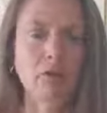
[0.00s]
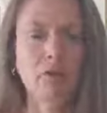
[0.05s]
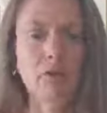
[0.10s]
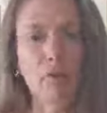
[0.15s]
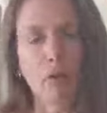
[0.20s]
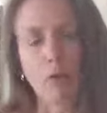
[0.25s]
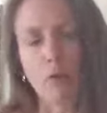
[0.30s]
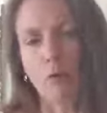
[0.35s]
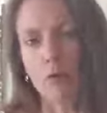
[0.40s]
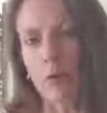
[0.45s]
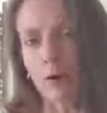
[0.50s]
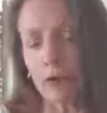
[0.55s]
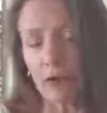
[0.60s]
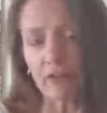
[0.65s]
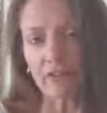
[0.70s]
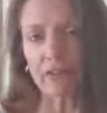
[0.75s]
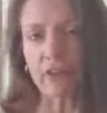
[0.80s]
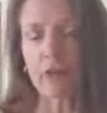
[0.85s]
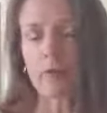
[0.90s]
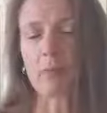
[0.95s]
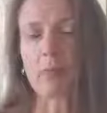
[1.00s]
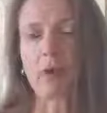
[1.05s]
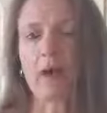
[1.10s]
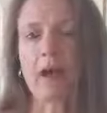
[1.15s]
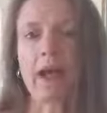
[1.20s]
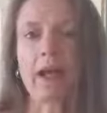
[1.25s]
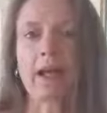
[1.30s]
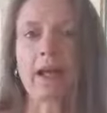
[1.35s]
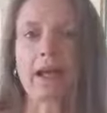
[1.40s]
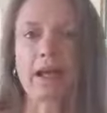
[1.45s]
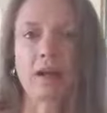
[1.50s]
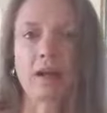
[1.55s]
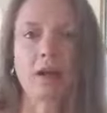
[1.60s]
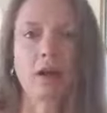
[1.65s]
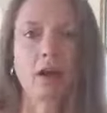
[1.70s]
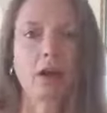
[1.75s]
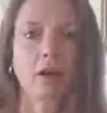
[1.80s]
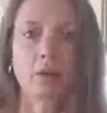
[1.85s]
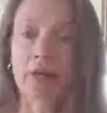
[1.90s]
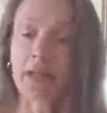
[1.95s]
so when I say pain,
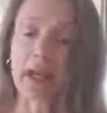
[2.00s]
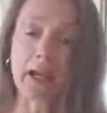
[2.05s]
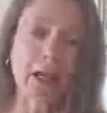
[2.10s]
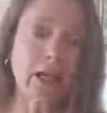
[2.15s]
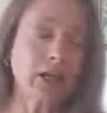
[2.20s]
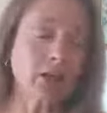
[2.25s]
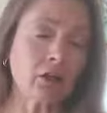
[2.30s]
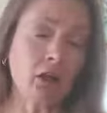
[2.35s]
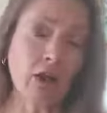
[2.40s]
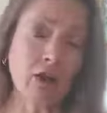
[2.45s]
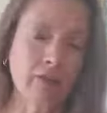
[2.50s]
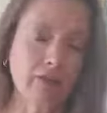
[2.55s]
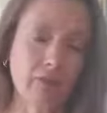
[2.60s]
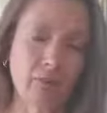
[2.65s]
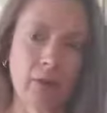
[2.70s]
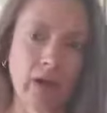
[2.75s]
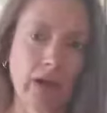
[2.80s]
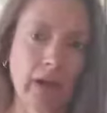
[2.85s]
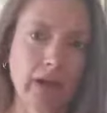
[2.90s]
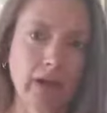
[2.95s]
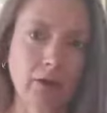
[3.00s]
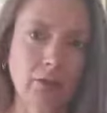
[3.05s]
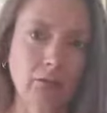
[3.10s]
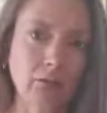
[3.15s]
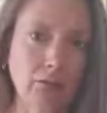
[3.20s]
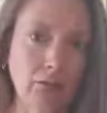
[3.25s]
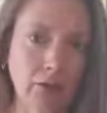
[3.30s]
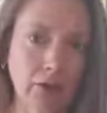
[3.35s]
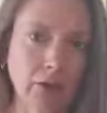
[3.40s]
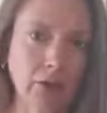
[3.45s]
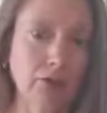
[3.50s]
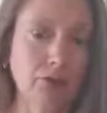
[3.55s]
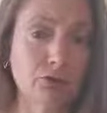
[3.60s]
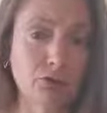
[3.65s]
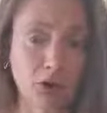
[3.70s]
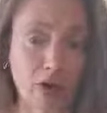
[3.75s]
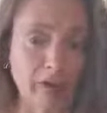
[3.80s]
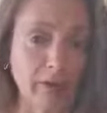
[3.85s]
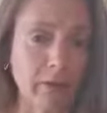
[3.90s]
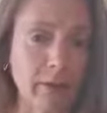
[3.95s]
I mean any kind of pain can
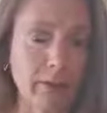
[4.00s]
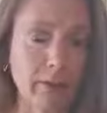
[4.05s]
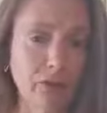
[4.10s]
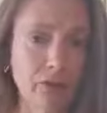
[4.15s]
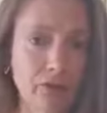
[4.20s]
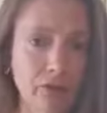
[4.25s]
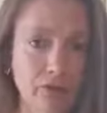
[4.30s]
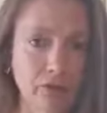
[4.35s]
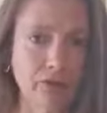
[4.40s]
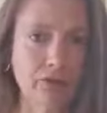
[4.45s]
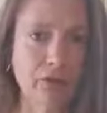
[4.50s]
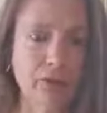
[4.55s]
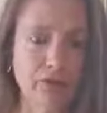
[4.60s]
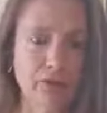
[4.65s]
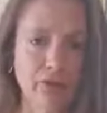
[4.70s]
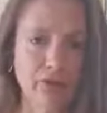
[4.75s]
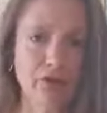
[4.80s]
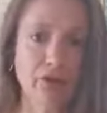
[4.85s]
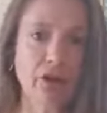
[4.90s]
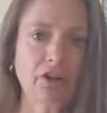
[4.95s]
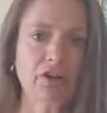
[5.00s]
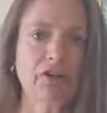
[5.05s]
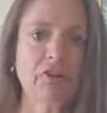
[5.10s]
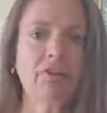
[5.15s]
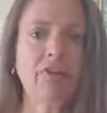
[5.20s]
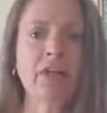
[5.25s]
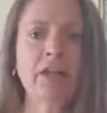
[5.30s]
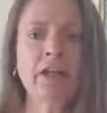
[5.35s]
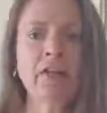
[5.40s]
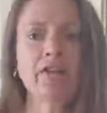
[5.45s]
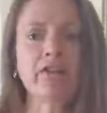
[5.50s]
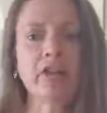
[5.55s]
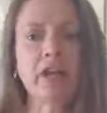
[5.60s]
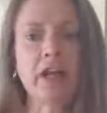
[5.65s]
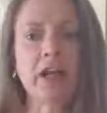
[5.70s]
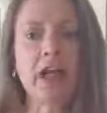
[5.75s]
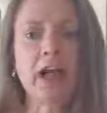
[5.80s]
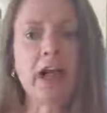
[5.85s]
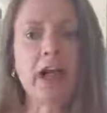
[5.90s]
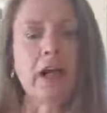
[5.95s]
drive people to do self-destructive things.
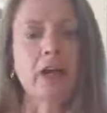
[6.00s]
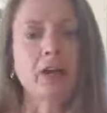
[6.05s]
The